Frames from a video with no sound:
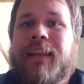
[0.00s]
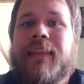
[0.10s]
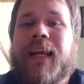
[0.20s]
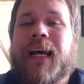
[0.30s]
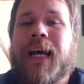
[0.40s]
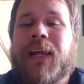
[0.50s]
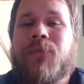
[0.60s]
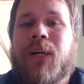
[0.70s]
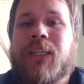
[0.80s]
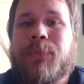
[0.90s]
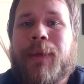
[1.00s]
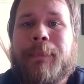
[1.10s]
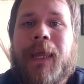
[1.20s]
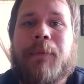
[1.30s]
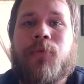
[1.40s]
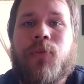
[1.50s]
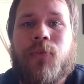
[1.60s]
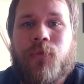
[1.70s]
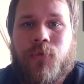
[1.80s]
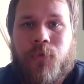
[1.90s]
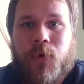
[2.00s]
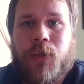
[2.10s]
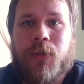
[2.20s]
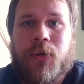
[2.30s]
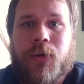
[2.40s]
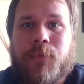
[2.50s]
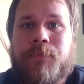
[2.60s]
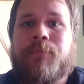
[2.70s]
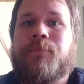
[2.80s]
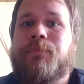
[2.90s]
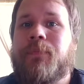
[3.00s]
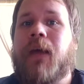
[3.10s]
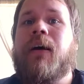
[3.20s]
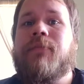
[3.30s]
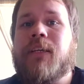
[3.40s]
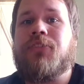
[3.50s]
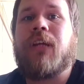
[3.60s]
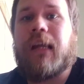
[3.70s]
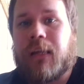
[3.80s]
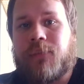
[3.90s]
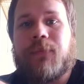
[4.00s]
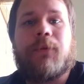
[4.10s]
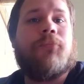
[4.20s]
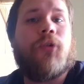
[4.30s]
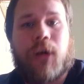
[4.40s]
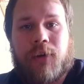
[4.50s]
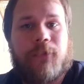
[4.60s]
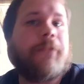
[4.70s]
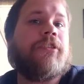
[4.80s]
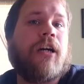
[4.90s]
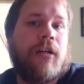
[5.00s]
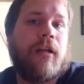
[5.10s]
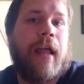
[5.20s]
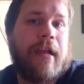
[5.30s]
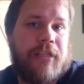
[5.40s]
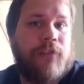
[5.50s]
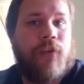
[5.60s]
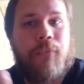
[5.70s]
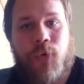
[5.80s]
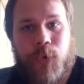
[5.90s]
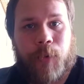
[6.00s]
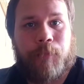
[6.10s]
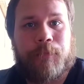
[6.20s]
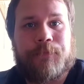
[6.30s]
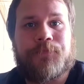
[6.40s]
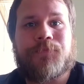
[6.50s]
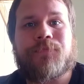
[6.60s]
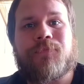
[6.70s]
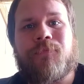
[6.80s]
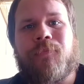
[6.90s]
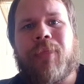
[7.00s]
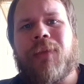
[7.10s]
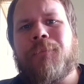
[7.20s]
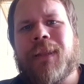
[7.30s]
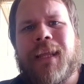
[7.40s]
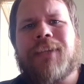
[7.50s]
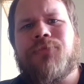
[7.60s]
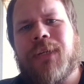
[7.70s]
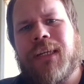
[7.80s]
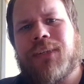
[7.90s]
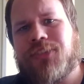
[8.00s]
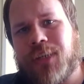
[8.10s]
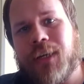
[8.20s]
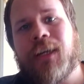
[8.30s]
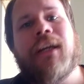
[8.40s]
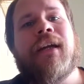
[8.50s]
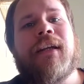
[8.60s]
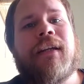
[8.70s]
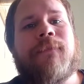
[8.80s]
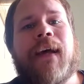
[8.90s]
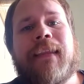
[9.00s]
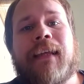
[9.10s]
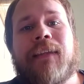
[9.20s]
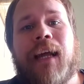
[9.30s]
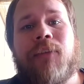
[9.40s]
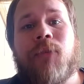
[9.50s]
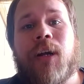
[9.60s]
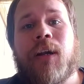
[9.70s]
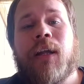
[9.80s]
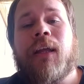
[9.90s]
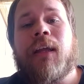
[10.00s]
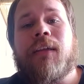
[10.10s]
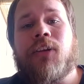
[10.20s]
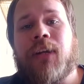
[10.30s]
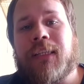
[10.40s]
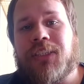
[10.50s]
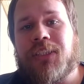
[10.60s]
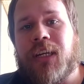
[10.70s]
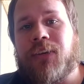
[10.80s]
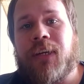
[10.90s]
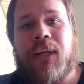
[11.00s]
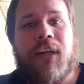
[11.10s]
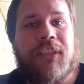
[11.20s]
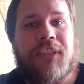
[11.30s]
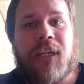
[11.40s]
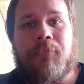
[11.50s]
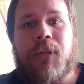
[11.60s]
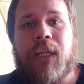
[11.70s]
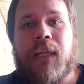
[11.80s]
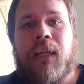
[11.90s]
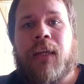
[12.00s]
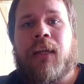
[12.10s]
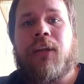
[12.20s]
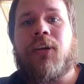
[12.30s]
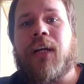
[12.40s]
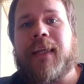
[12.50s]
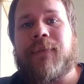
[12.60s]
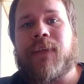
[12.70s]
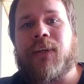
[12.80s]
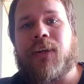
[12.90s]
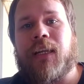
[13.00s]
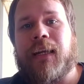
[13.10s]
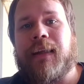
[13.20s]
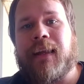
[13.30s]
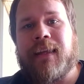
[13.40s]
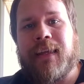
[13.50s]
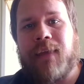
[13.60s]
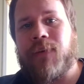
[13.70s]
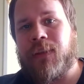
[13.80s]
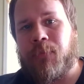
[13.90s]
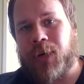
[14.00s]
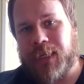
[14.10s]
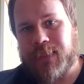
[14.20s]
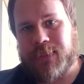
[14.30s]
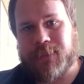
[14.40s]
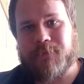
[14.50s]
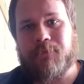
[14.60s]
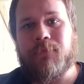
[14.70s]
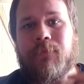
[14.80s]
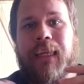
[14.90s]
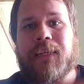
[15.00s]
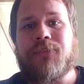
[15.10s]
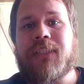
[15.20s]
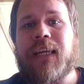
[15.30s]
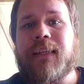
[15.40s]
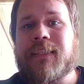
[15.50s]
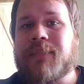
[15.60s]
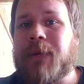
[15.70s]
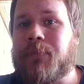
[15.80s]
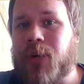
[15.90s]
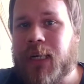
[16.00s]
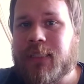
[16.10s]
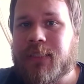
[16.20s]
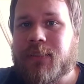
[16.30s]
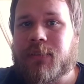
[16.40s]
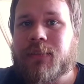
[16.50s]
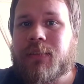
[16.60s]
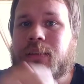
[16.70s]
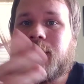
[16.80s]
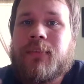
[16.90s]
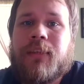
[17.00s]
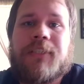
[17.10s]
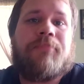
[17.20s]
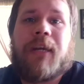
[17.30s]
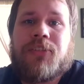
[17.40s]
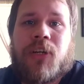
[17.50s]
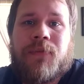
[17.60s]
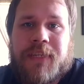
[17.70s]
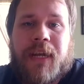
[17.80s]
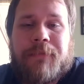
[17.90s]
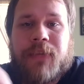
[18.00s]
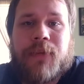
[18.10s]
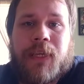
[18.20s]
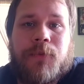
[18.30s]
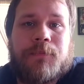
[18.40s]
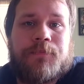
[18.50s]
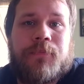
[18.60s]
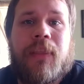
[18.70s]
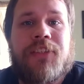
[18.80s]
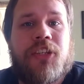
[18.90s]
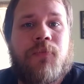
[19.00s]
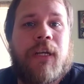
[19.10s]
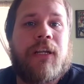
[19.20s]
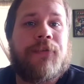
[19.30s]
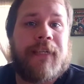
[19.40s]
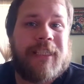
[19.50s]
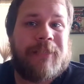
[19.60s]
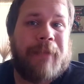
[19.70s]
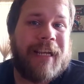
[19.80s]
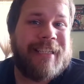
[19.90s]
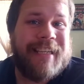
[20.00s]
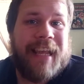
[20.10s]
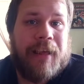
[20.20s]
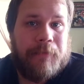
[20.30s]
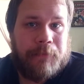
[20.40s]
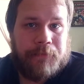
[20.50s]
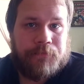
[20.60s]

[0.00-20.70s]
that I wanted to be paid for a logo. Now I eventually got more comfortable asking for more. But that's where you need to start. You need to find that line where you're not stuttering, you're not stumbling, you're not giving your client any give on the price. That you say, this is my price, and this is my service that I'm giving you. And this is what you expect to get.